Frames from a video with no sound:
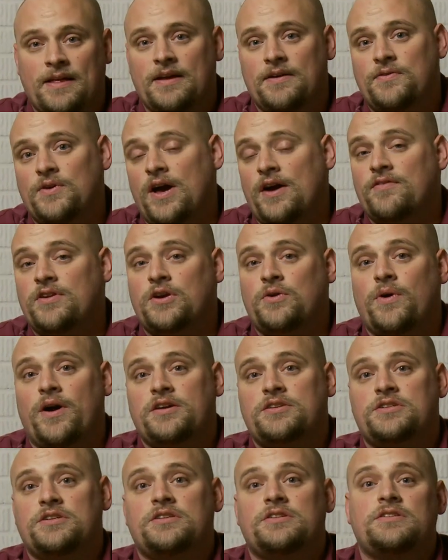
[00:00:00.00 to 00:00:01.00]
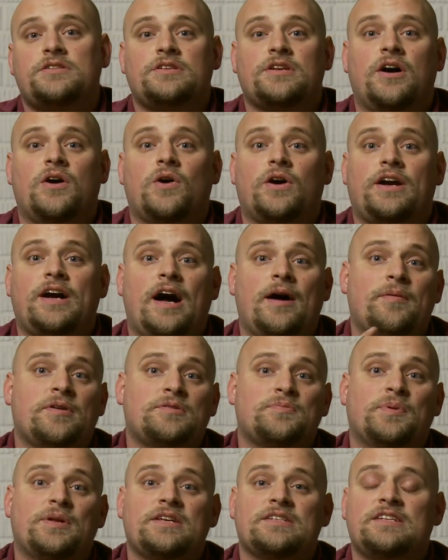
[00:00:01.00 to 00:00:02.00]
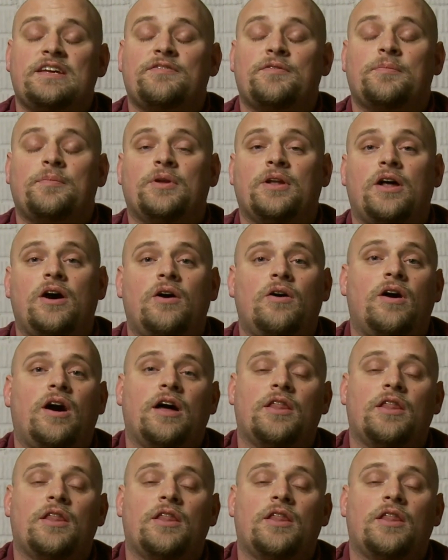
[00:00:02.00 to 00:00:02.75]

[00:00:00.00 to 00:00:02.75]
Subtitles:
If you have any questions or comments, please leave them below.